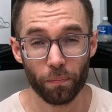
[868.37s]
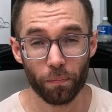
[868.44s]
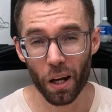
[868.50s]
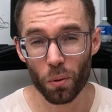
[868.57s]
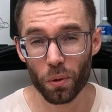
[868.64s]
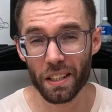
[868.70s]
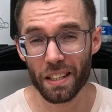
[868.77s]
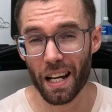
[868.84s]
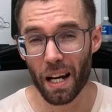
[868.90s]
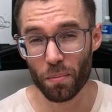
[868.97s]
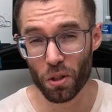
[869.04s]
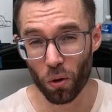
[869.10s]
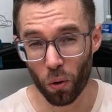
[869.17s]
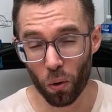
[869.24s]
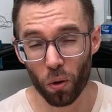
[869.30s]
I would
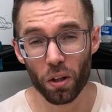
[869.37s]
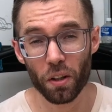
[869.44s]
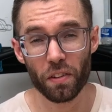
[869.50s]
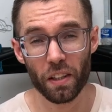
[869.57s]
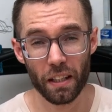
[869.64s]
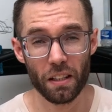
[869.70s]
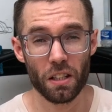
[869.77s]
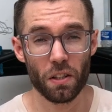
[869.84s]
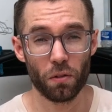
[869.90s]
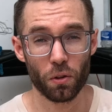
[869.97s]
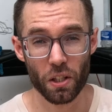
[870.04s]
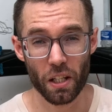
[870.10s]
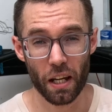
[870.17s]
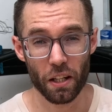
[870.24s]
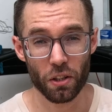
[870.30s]
adapt all of the interval
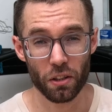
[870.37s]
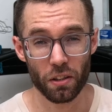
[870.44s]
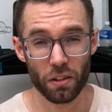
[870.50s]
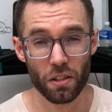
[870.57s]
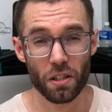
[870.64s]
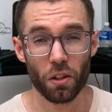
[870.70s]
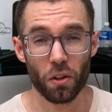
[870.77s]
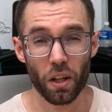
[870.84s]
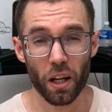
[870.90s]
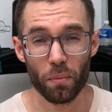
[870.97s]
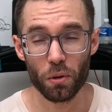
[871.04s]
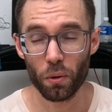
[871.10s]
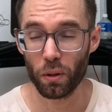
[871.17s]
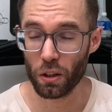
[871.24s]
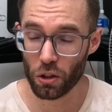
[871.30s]
sessions so that
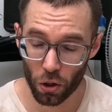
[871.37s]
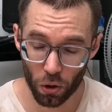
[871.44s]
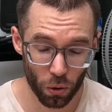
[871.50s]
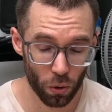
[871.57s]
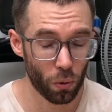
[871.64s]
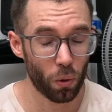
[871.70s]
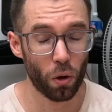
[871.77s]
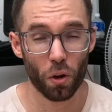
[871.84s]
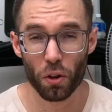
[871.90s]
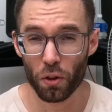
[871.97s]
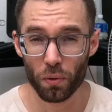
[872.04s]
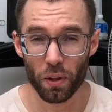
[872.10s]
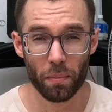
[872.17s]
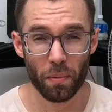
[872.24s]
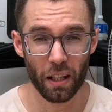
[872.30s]
I'm doing 2 or
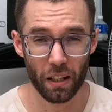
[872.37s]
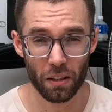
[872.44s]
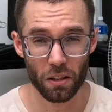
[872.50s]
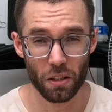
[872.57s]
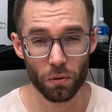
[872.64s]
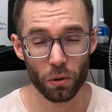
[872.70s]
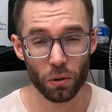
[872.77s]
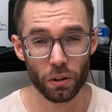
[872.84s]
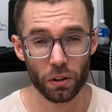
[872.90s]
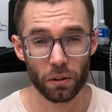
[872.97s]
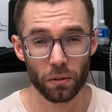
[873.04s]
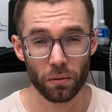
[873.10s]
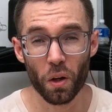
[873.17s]
3 minute intervals,